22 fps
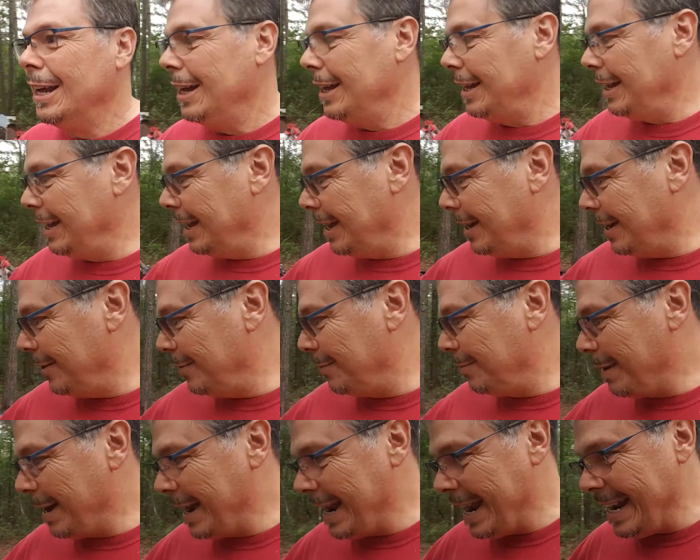
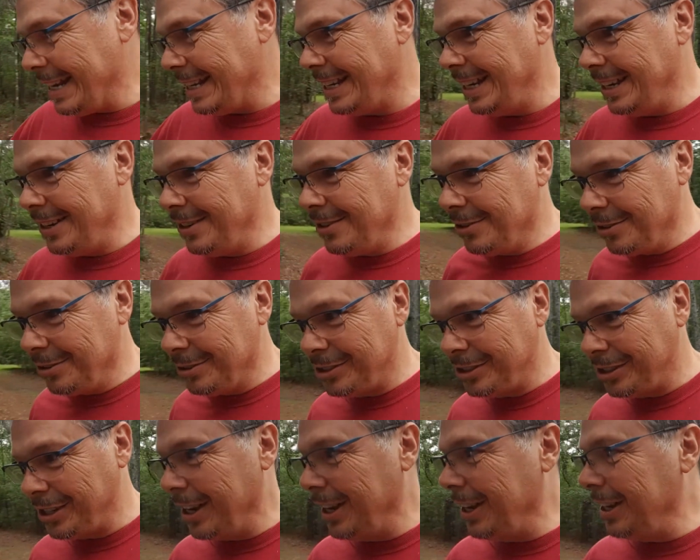My 18-year-old
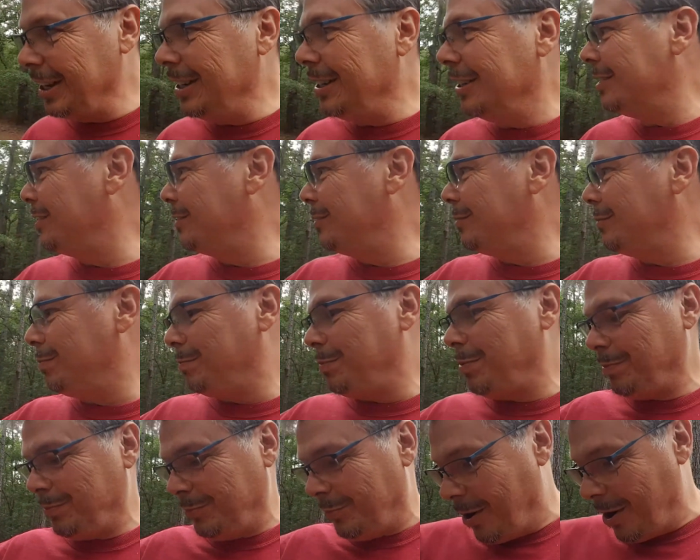son has
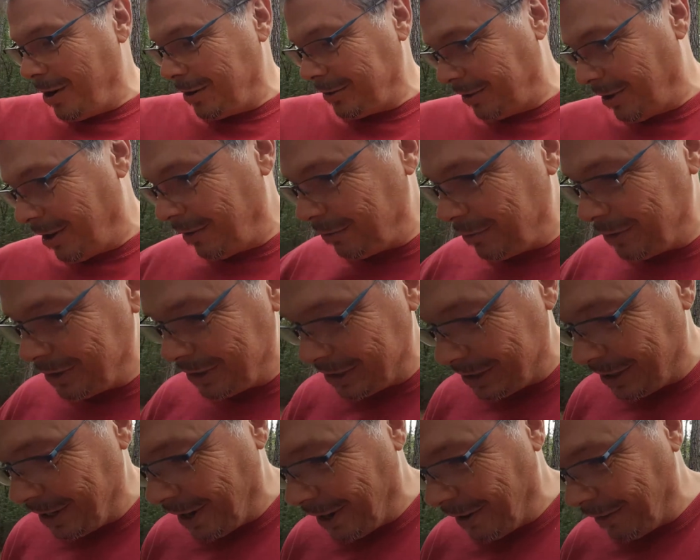walked off with
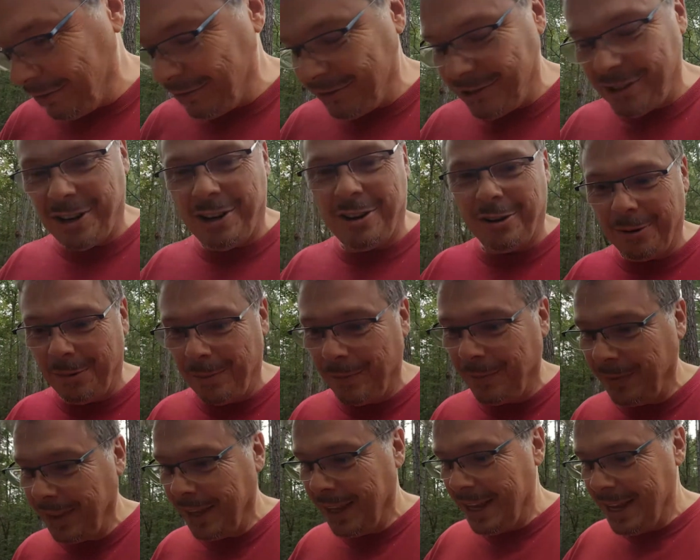stuff, so
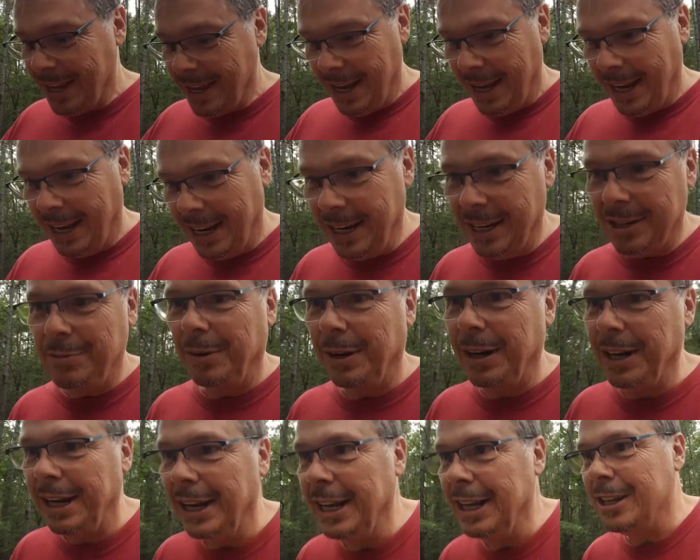it is what
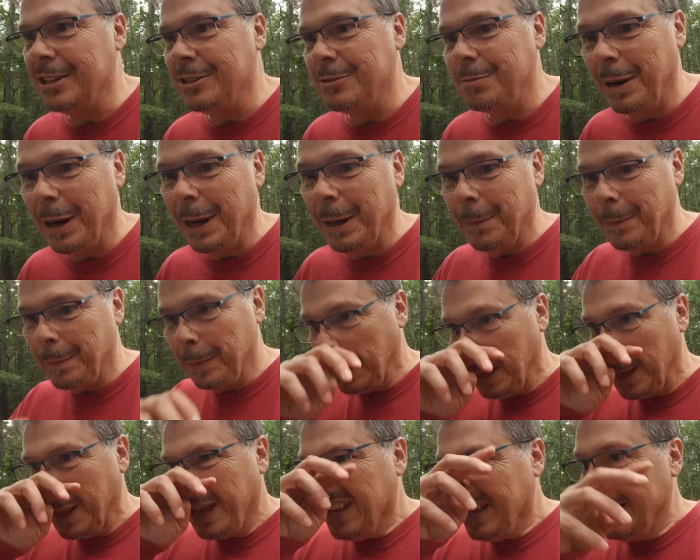it is. But
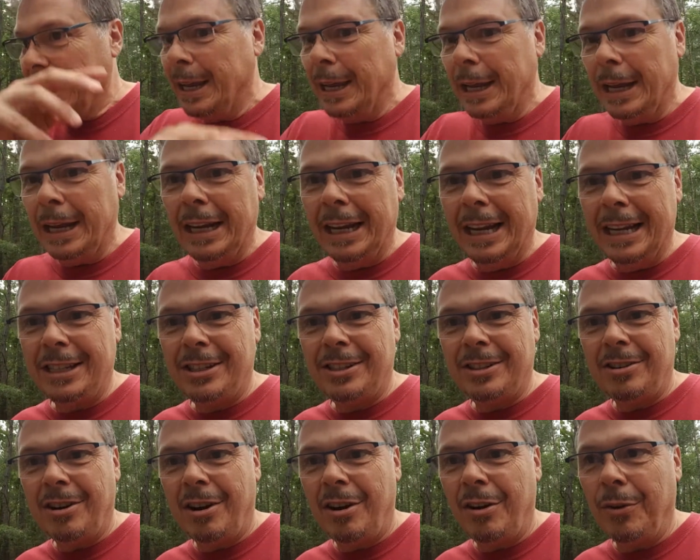let's
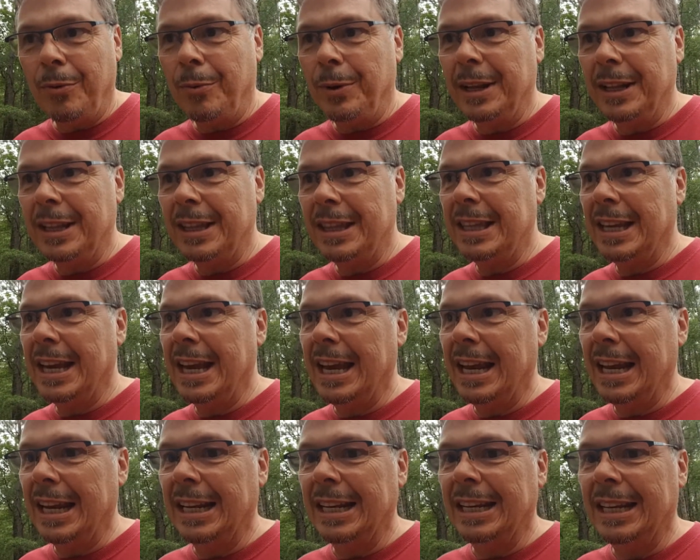start with
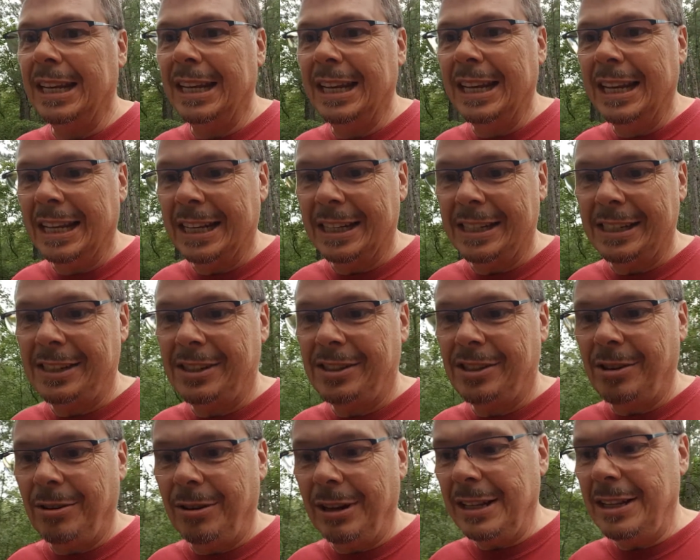a list.
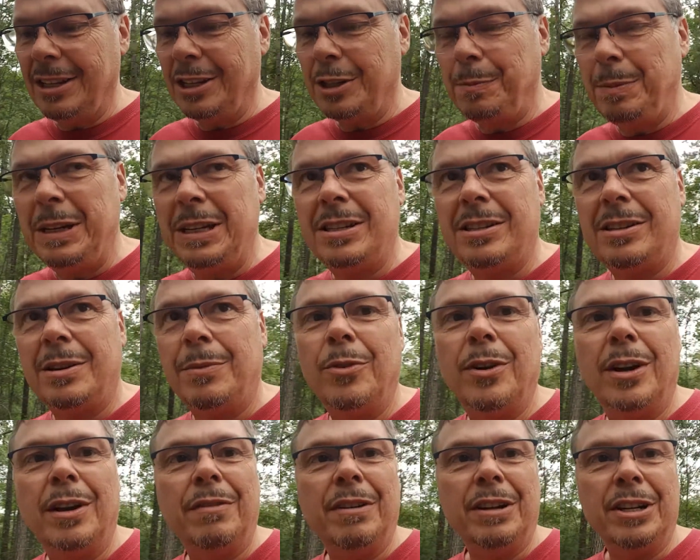So let this be
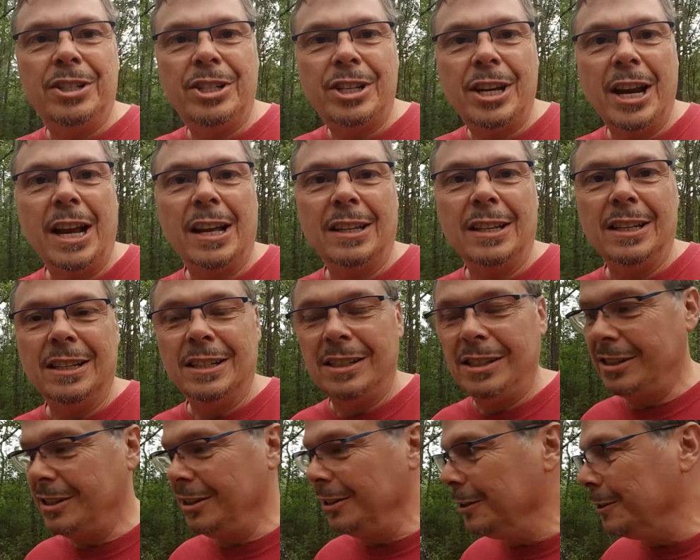somewhat of a
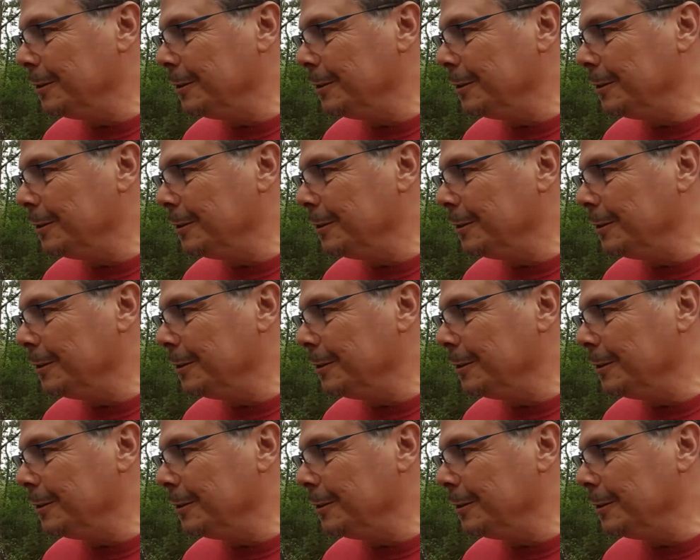checklist